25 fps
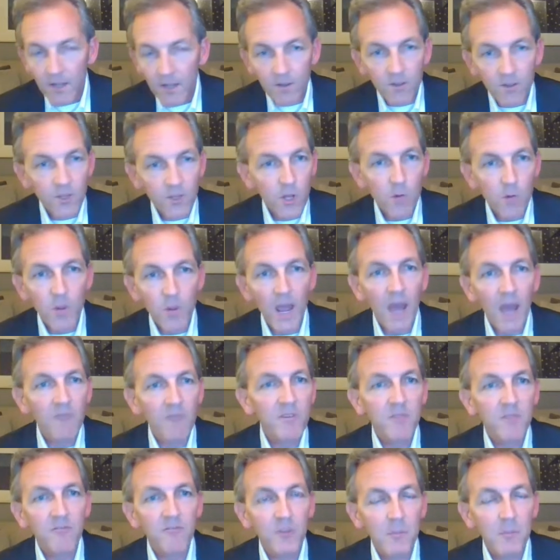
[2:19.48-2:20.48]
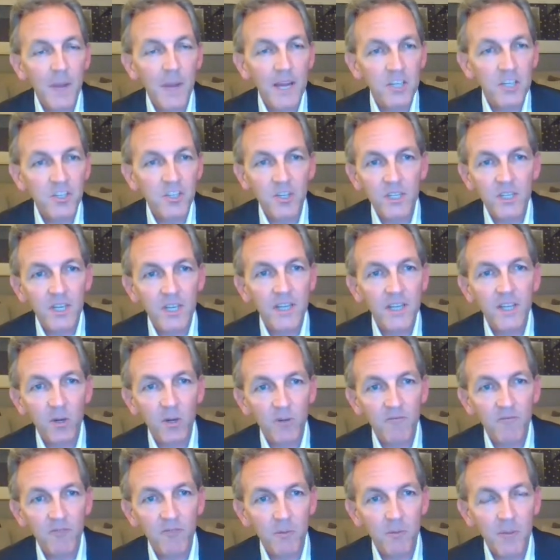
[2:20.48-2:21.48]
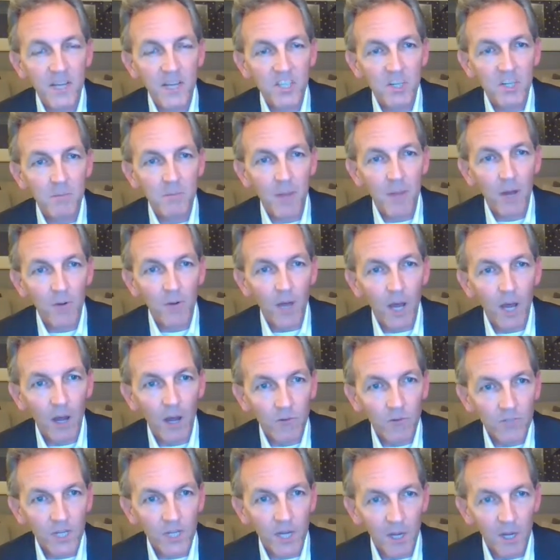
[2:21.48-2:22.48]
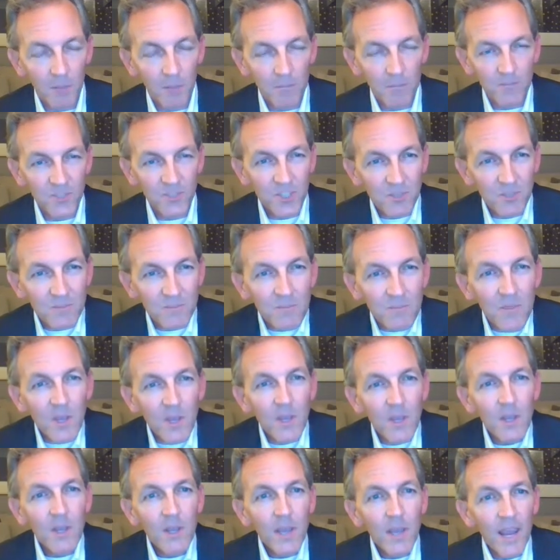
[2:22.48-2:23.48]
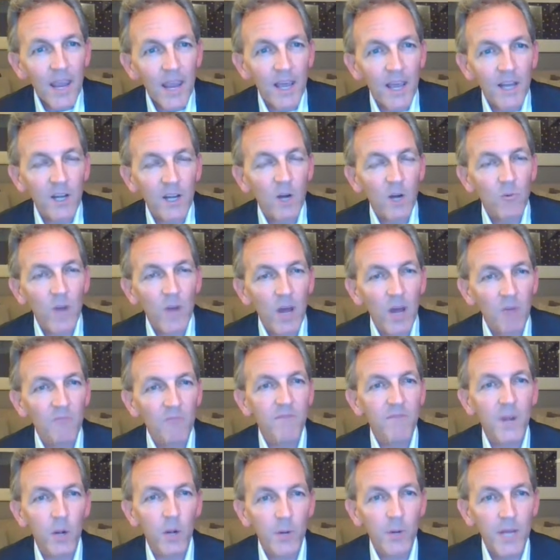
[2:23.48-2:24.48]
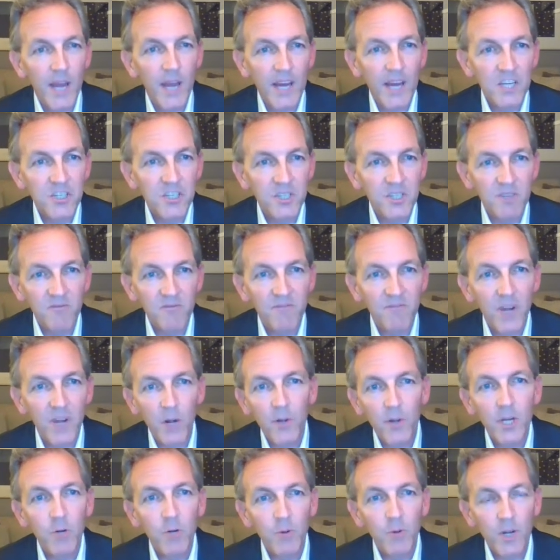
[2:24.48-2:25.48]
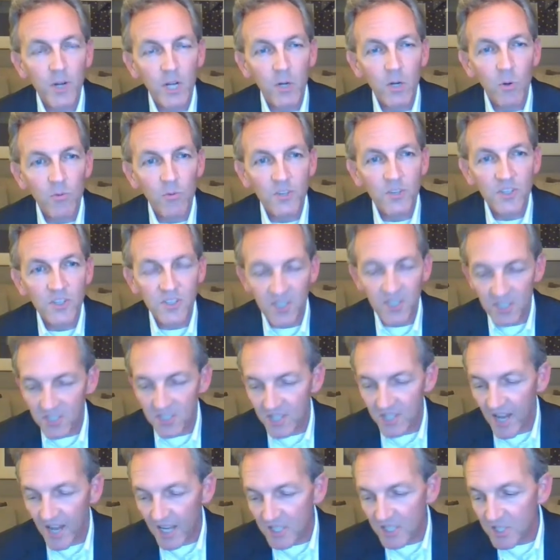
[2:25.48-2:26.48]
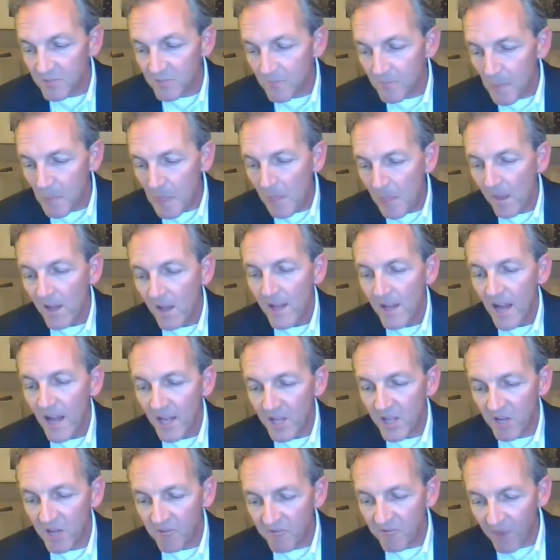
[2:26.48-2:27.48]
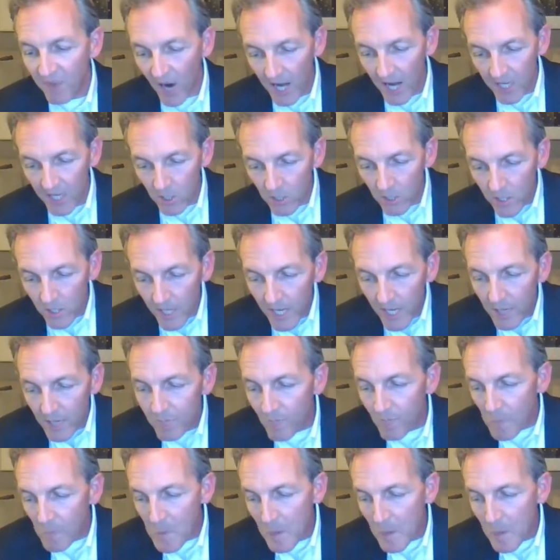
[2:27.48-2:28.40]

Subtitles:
Do you have detailed information about outcomes and around variation? Very critical to success. And then finally,